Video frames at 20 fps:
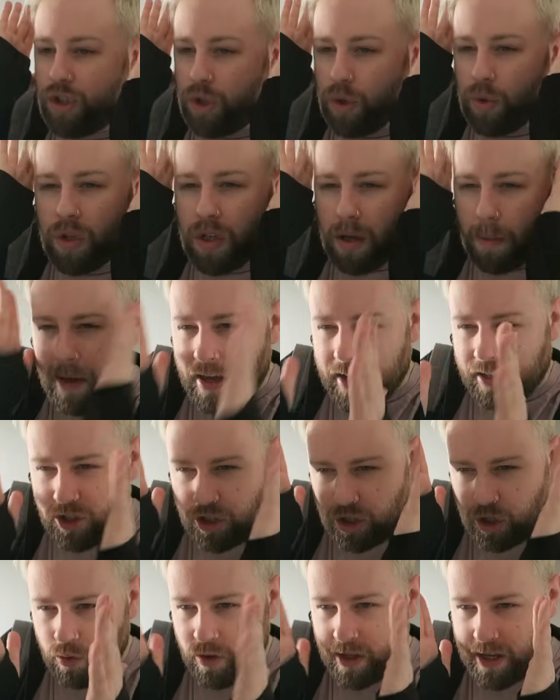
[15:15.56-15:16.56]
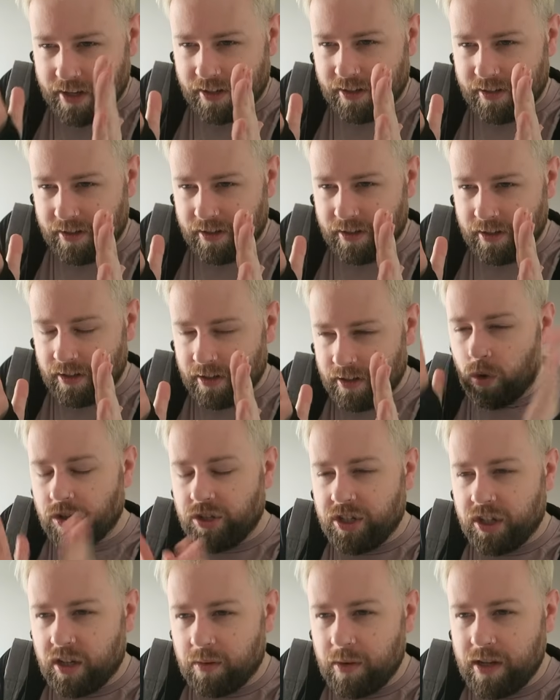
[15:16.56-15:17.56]
to commit to this, and I want
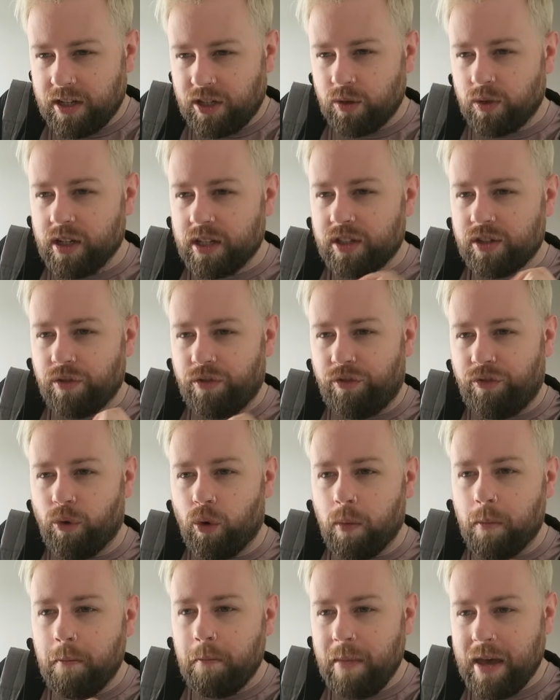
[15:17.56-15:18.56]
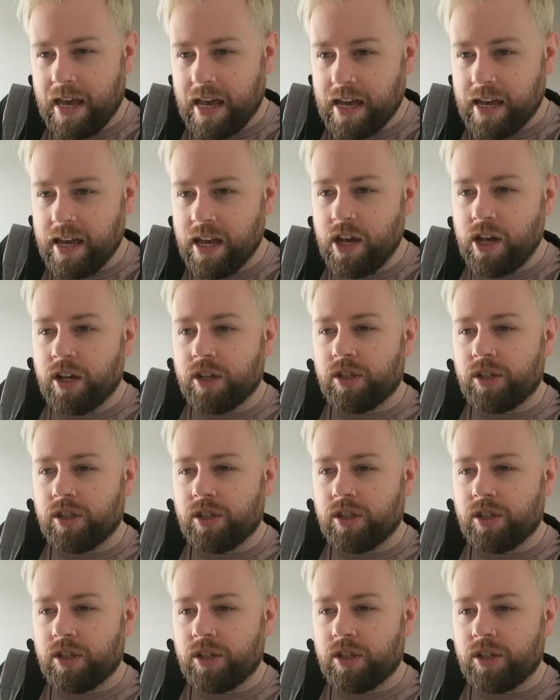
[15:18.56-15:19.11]
to commit to this for me